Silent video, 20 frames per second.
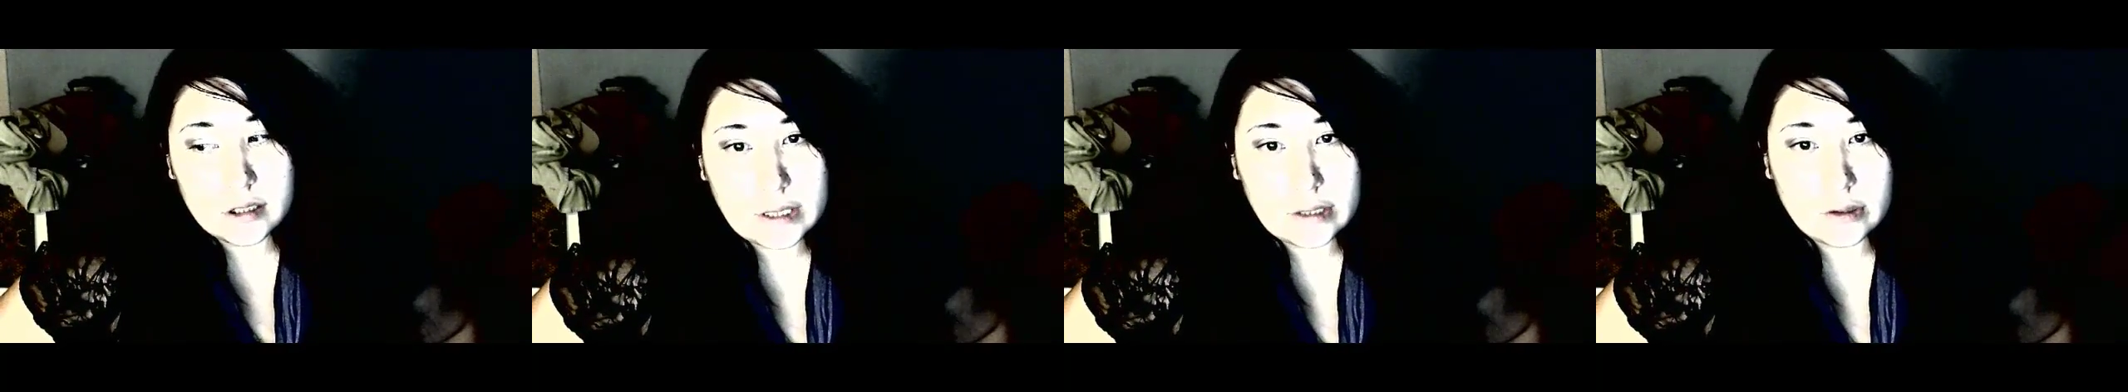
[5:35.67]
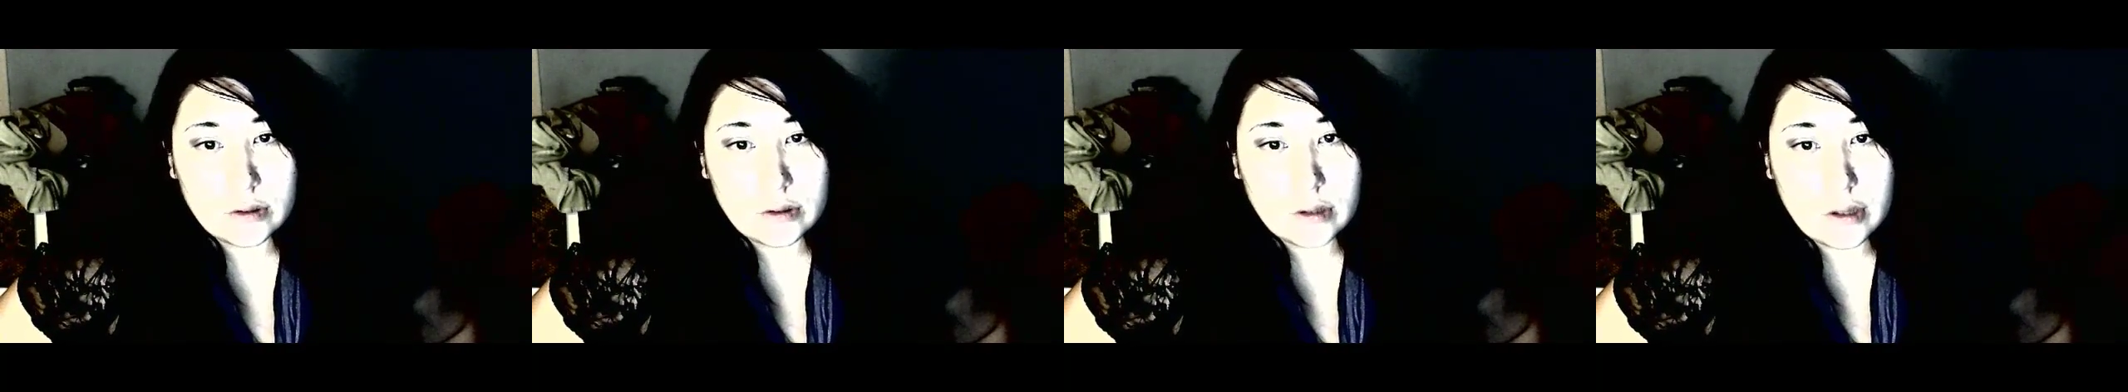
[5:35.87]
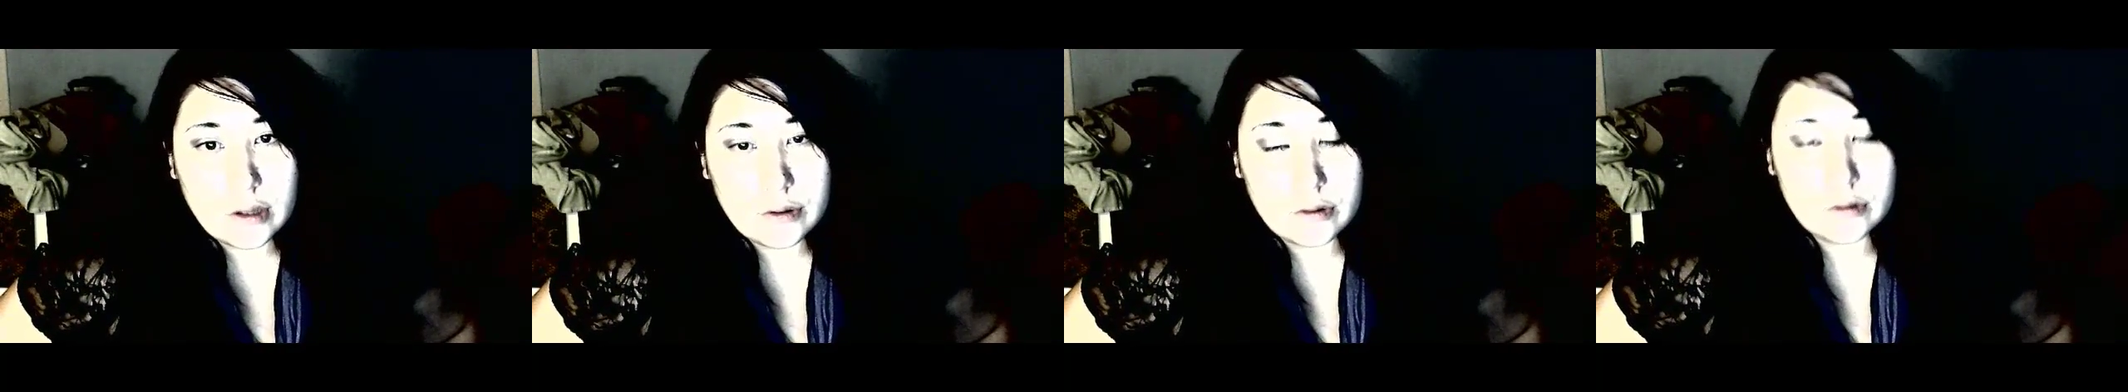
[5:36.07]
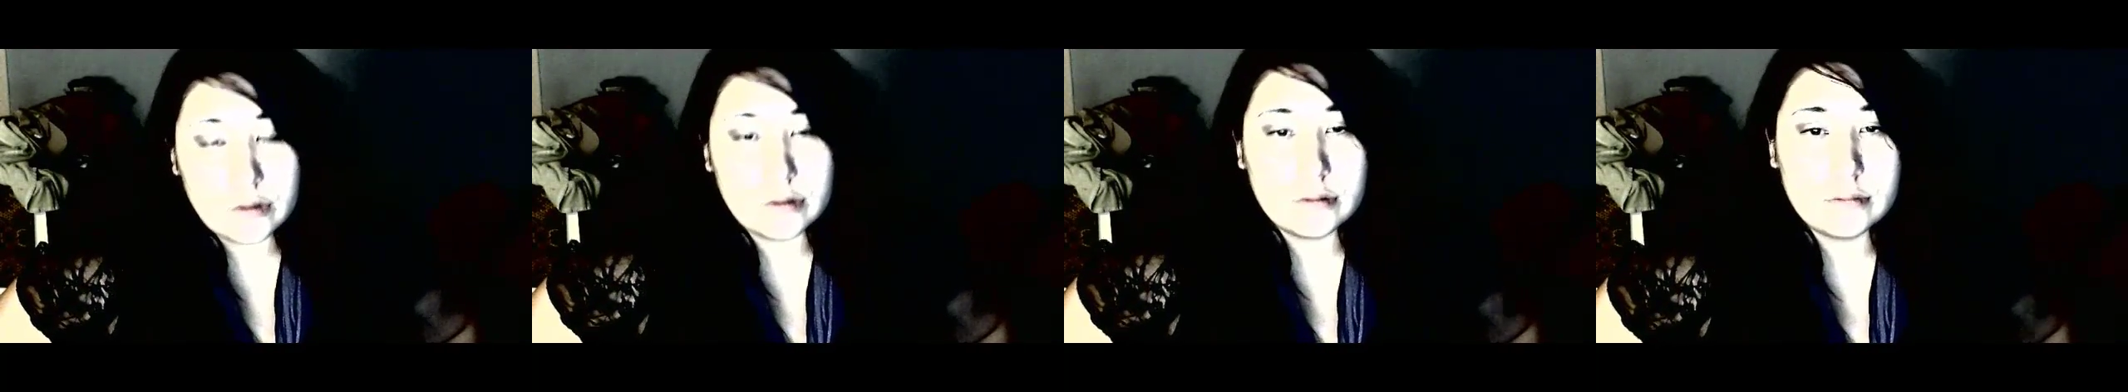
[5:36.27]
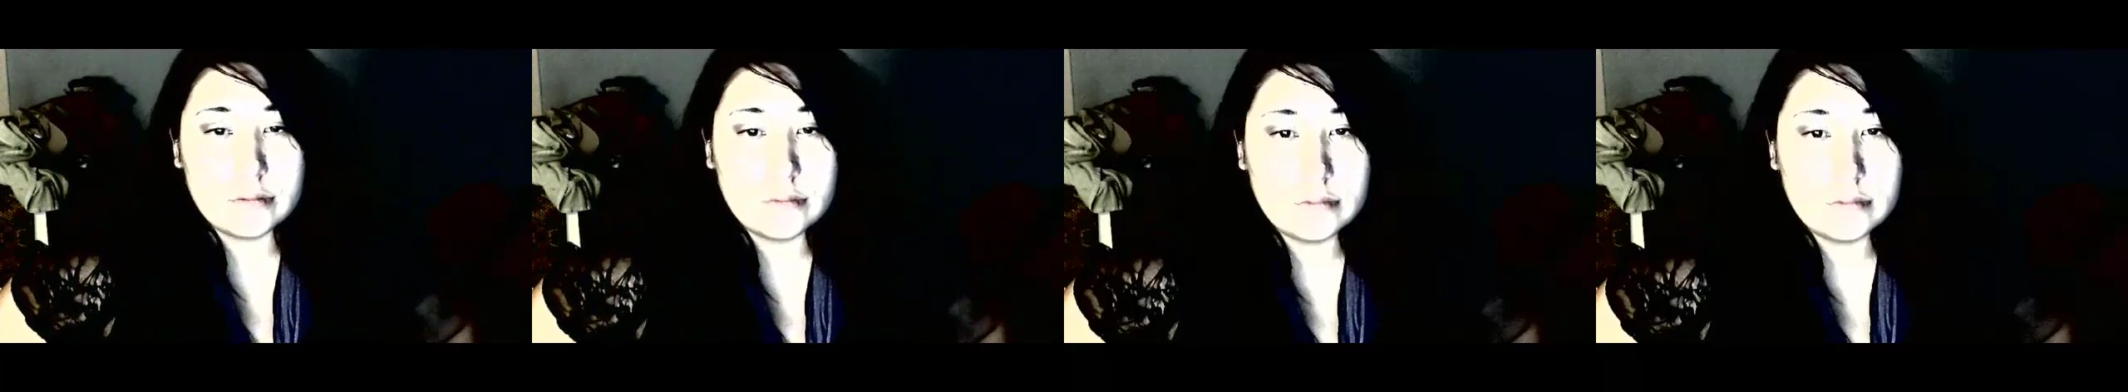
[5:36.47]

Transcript: kill other